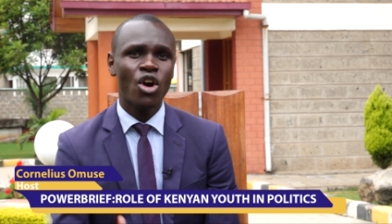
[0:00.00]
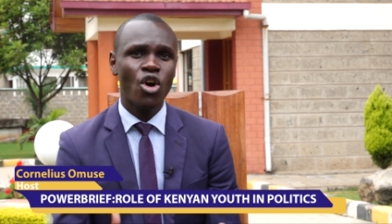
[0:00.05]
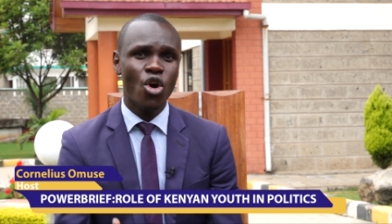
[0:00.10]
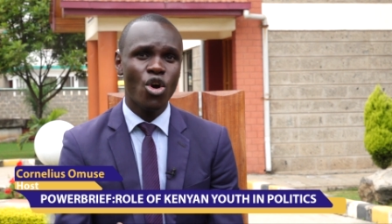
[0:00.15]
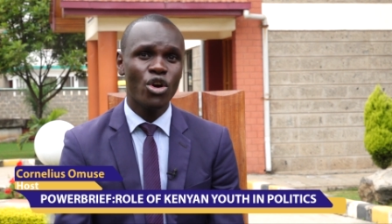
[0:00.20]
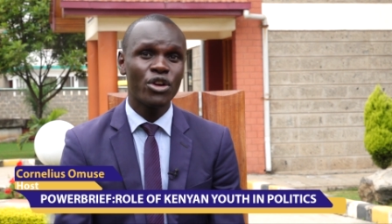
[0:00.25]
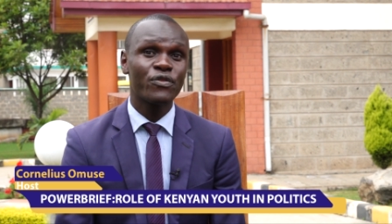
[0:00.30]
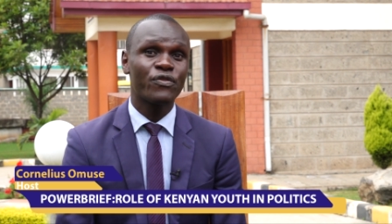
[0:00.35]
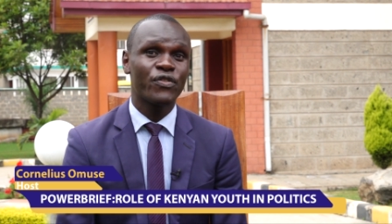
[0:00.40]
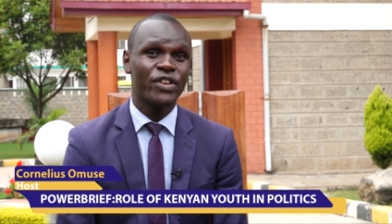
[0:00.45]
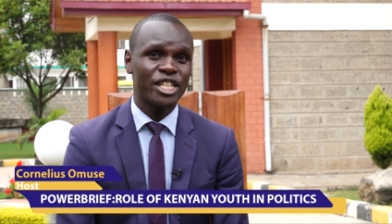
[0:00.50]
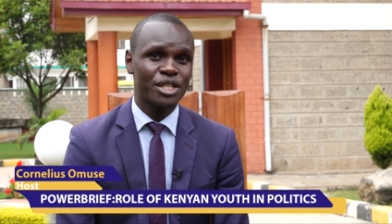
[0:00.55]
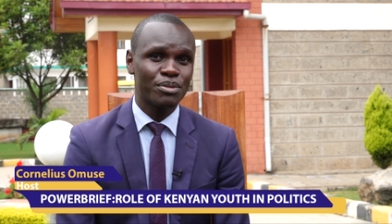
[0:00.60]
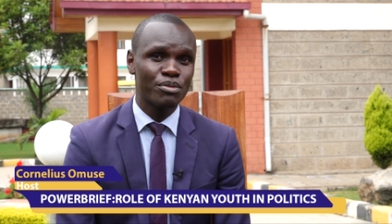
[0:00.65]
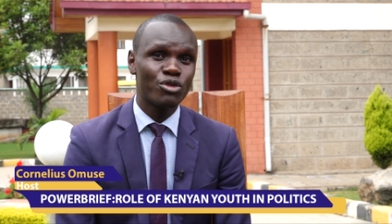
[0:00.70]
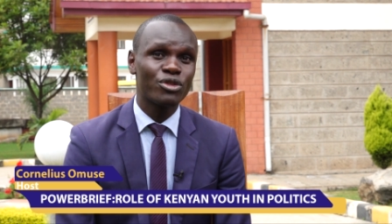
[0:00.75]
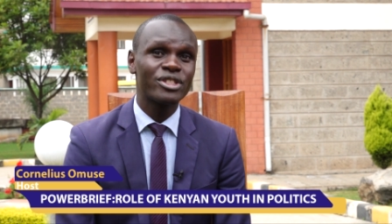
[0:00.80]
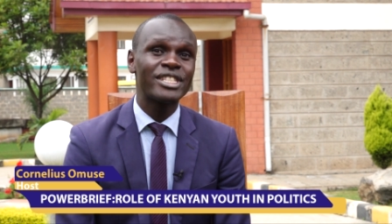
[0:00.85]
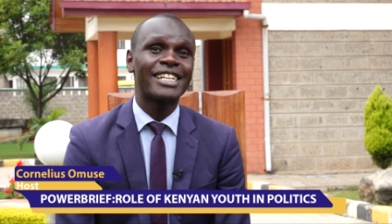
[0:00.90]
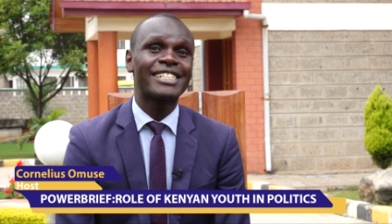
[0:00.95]
on
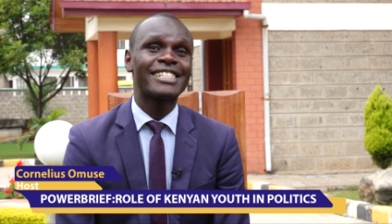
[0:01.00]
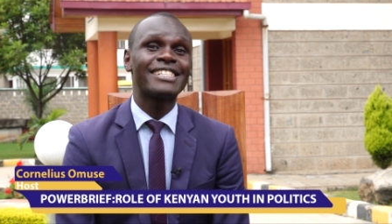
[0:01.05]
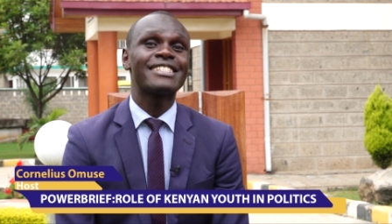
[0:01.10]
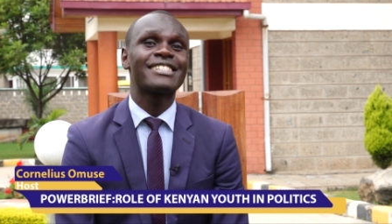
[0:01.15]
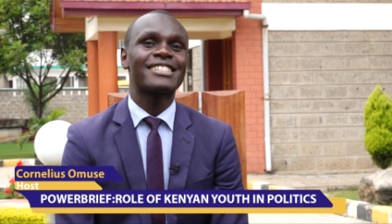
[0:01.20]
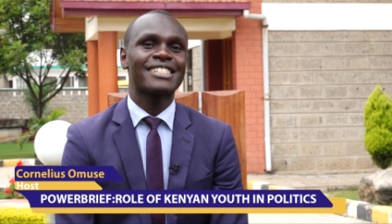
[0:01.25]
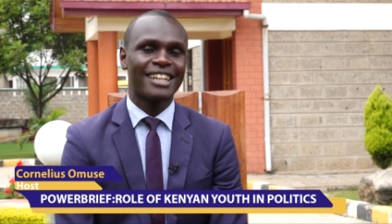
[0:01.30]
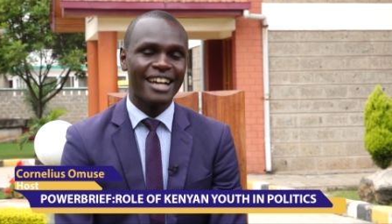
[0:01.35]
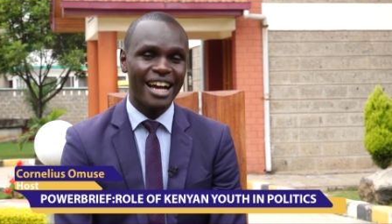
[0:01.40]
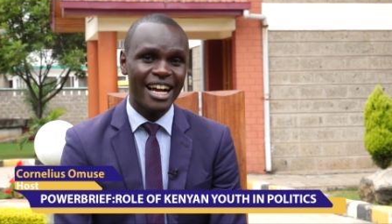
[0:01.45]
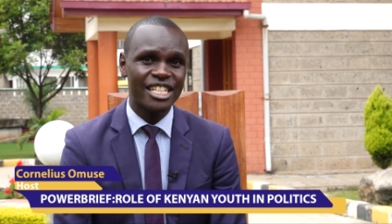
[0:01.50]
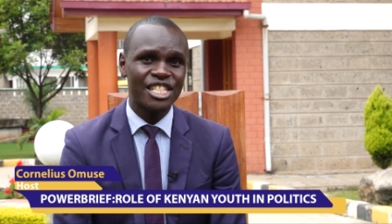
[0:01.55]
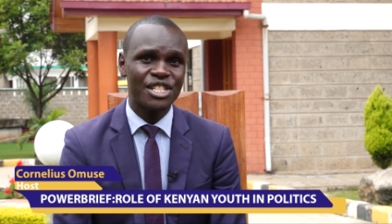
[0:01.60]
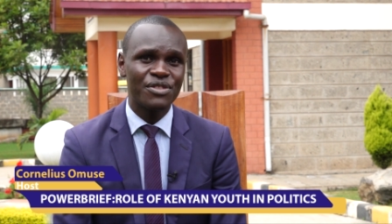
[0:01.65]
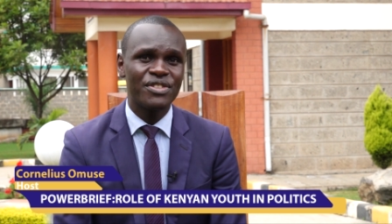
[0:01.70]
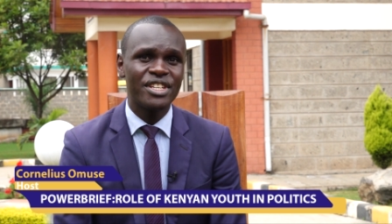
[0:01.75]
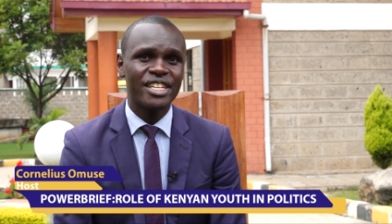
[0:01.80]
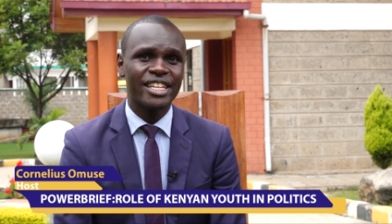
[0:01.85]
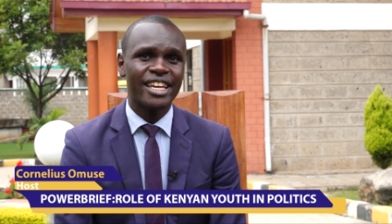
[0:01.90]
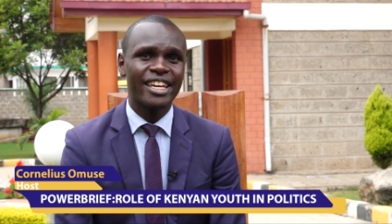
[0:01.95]
Facebook, that is
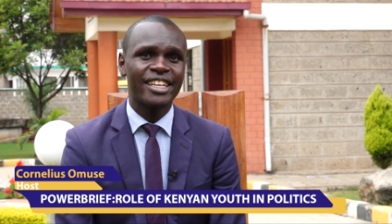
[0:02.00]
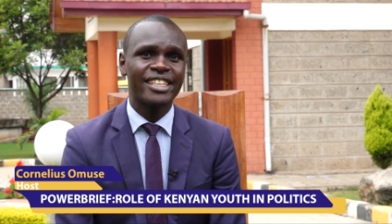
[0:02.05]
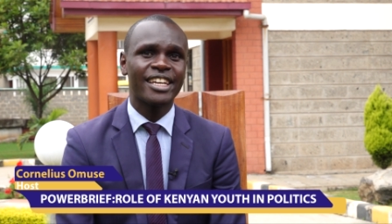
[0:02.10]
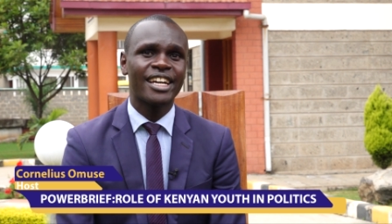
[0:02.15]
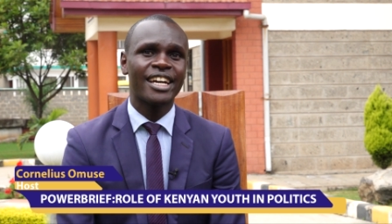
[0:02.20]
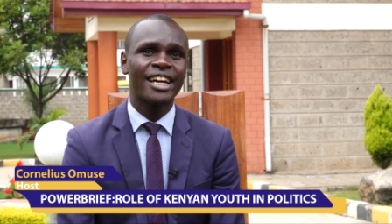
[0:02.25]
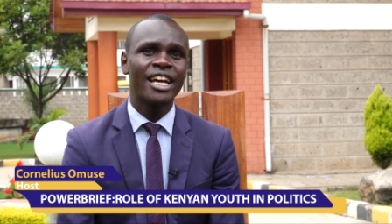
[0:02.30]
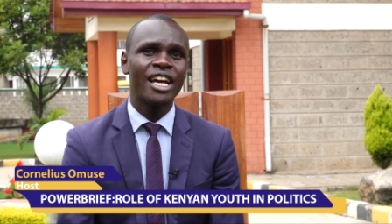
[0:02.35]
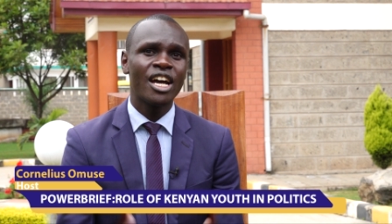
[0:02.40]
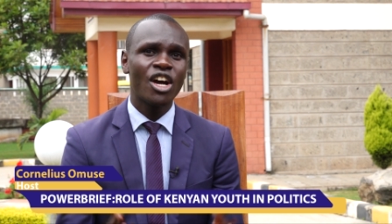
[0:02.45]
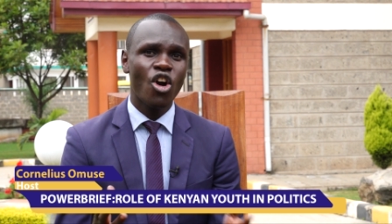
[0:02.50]
TV Kenya,